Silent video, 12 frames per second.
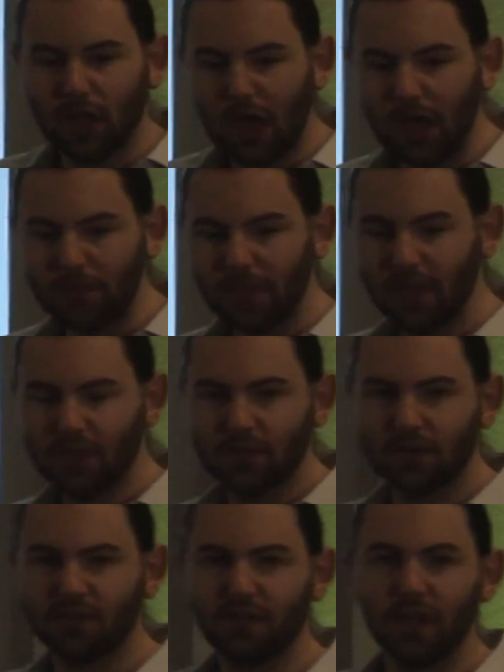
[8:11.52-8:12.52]

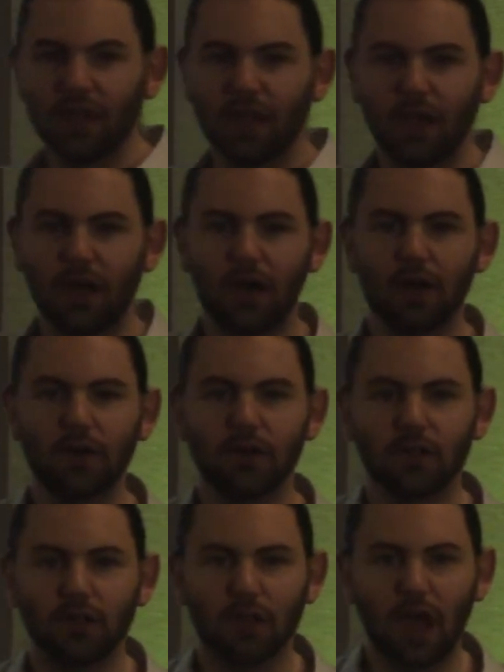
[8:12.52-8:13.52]
updaters are
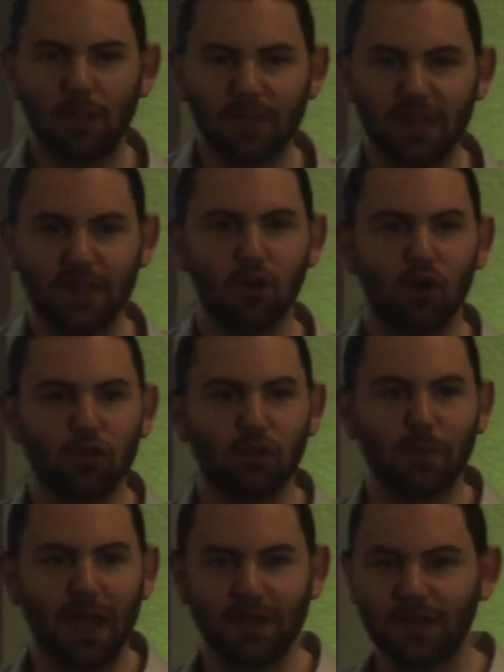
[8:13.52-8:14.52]
updating
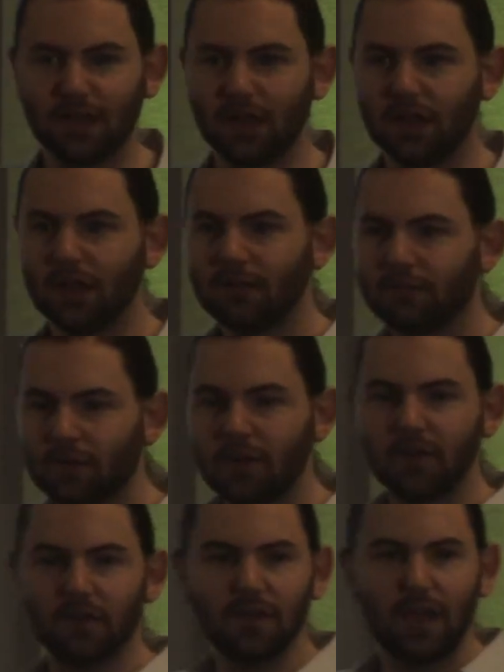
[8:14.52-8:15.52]
automatically. For
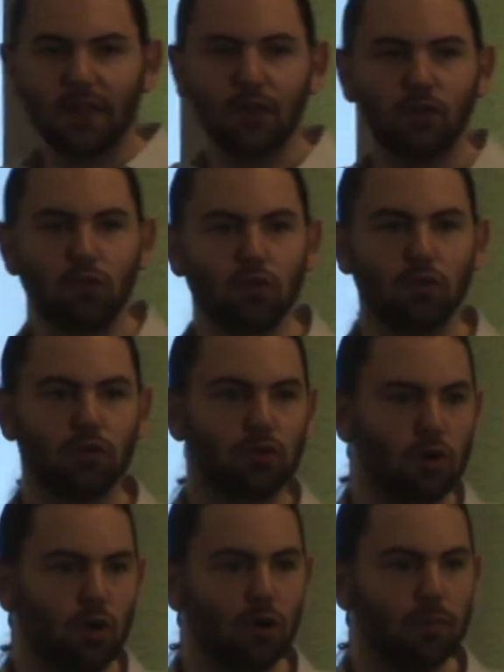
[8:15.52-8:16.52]
instance, like the Google
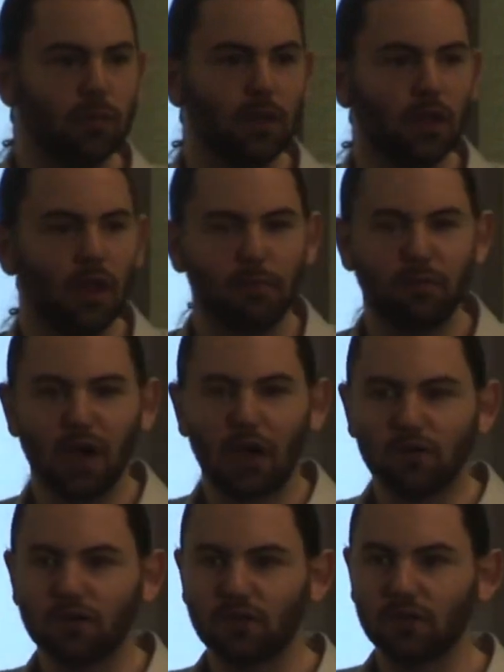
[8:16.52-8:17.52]
Chrome
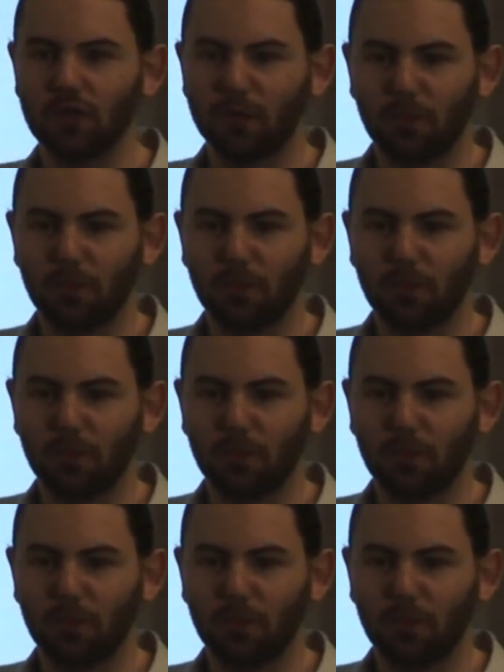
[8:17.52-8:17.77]
browser